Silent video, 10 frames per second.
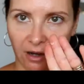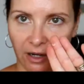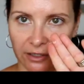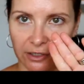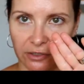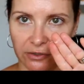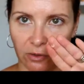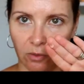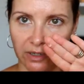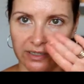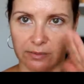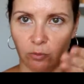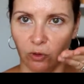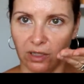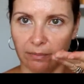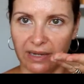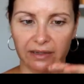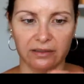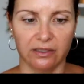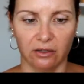I only use quite a small
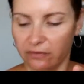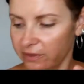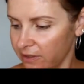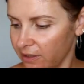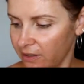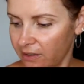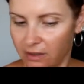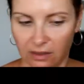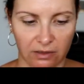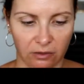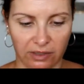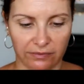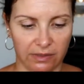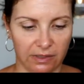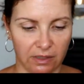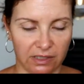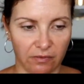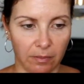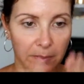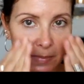amount of it, not even the size
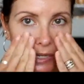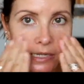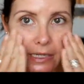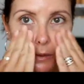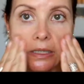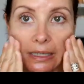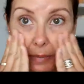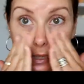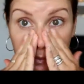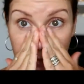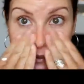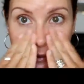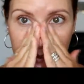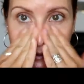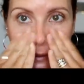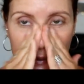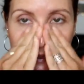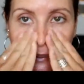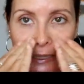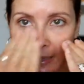of a pea, like a baby pea,
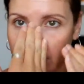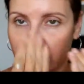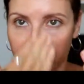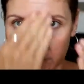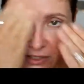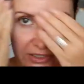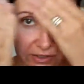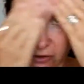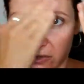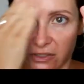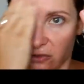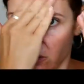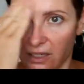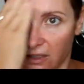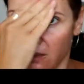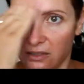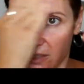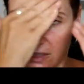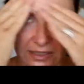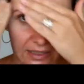and I really just concentrate it
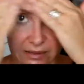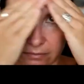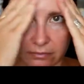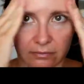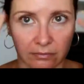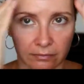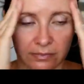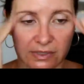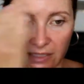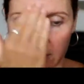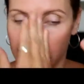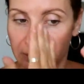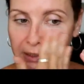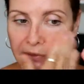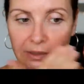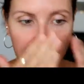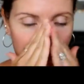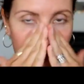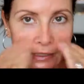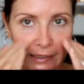just in that T-zone area,
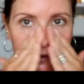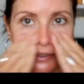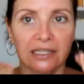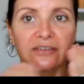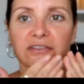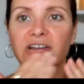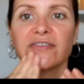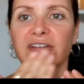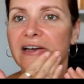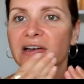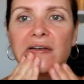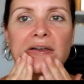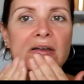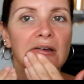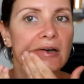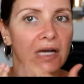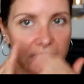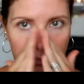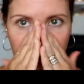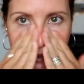and anything left over I
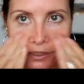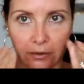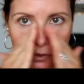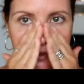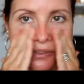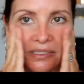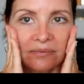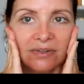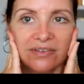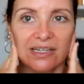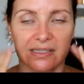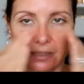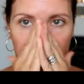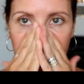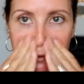spread out onto the rest of my face.